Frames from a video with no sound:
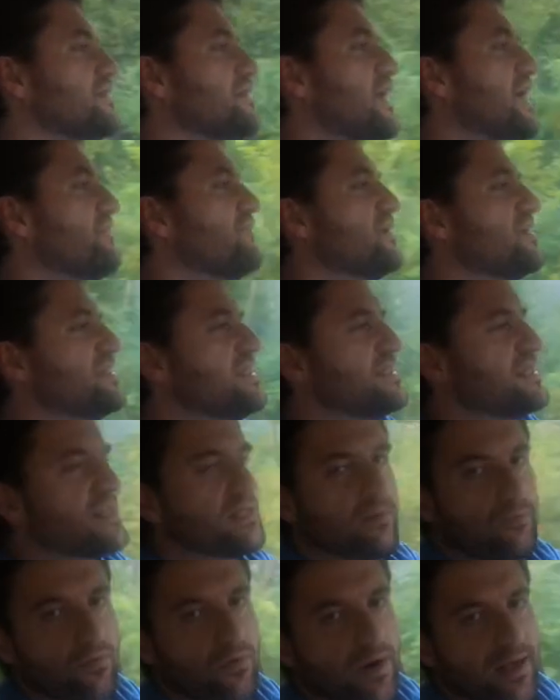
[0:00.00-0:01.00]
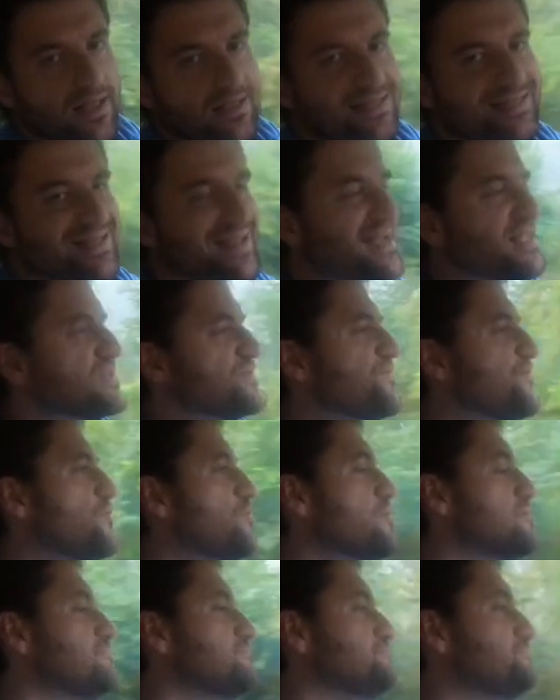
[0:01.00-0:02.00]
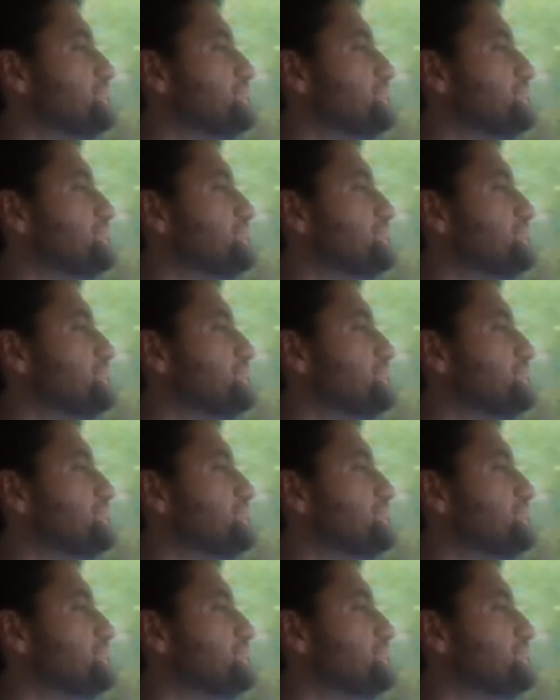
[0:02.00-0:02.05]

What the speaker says: everything that the brand stands for.